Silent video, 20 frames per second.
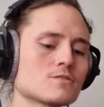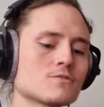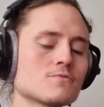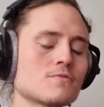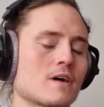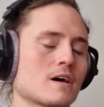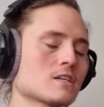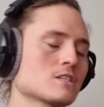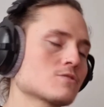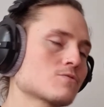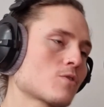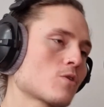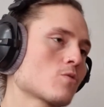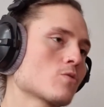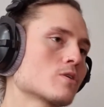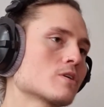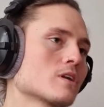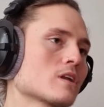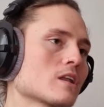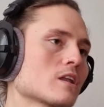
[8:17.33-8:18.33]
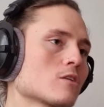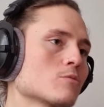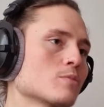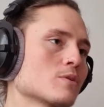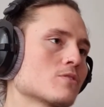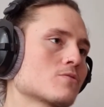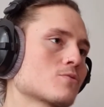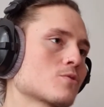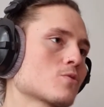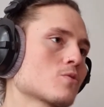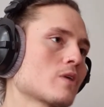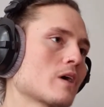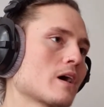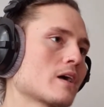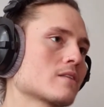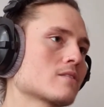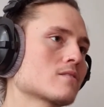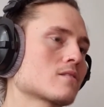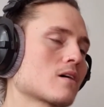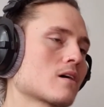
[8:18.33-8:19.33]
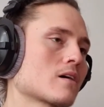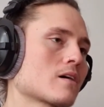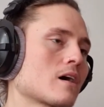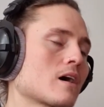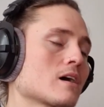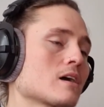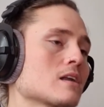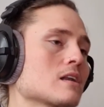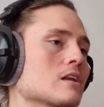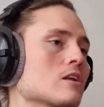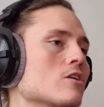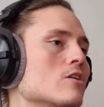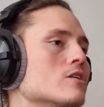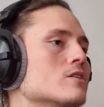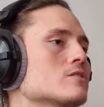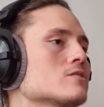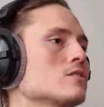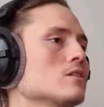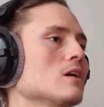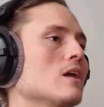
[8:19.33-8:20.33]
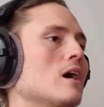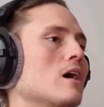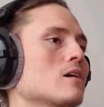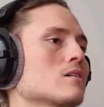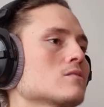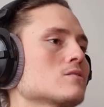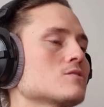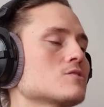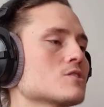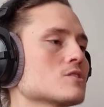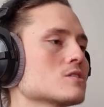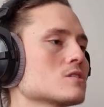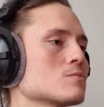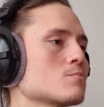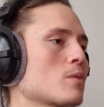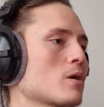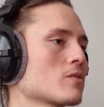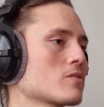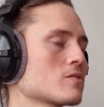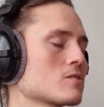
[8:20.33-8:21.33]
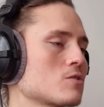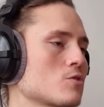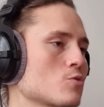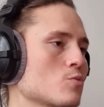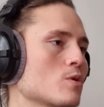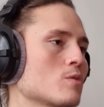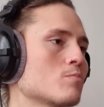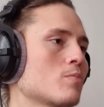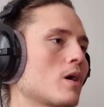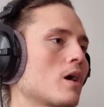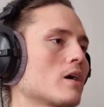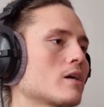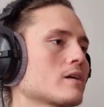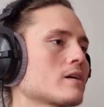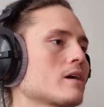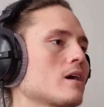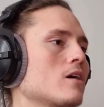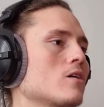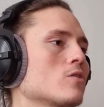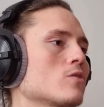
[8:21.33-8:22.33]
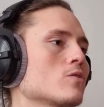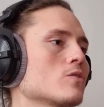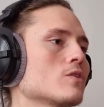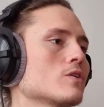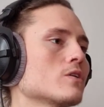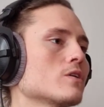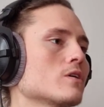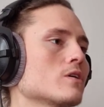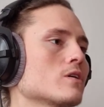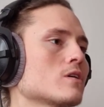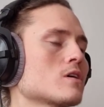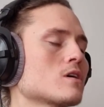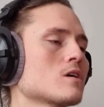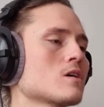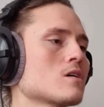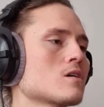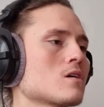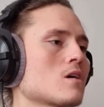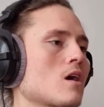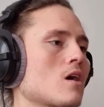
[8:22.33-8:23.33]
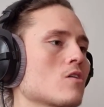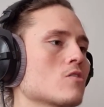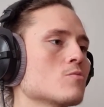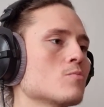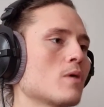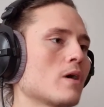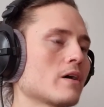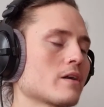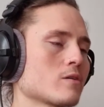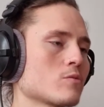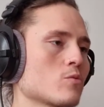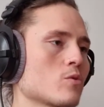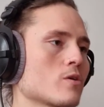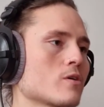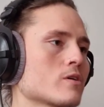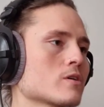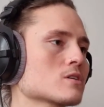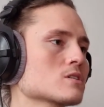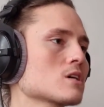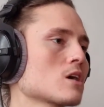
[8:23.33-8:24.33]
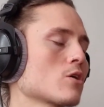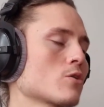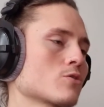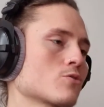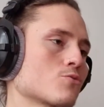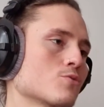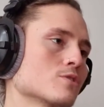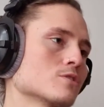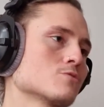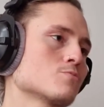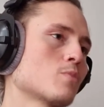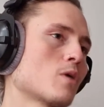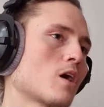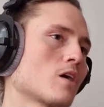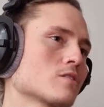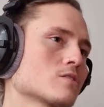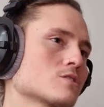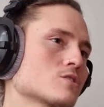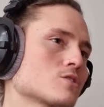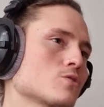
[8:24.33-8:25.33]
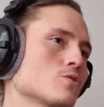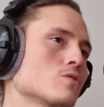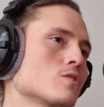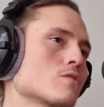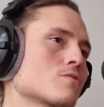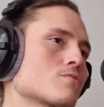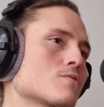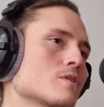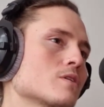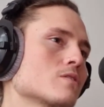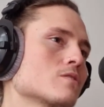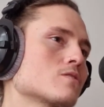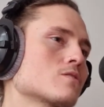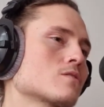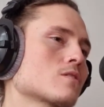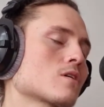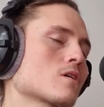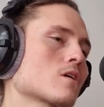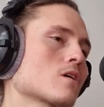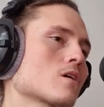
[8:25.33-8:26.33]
to fast forward a little bit through that, I learned a lot just about the human body, how the body works, how it responds to different